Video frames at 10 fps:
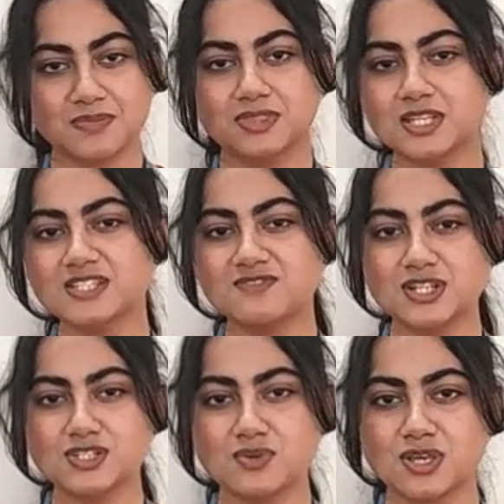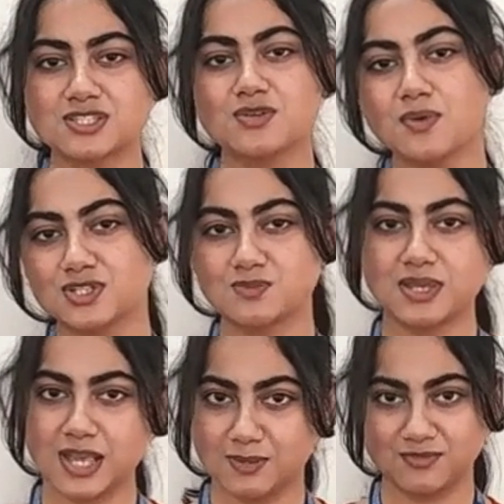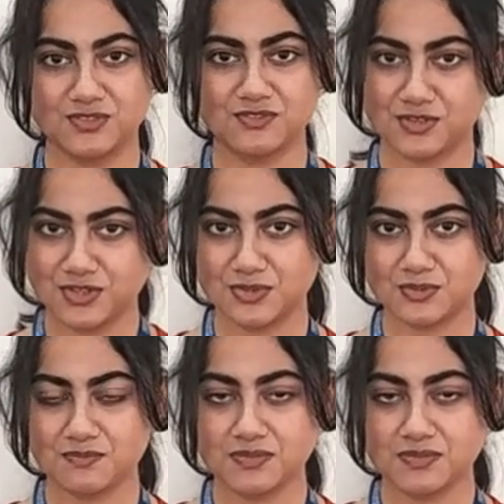this video is going to be helpful for you,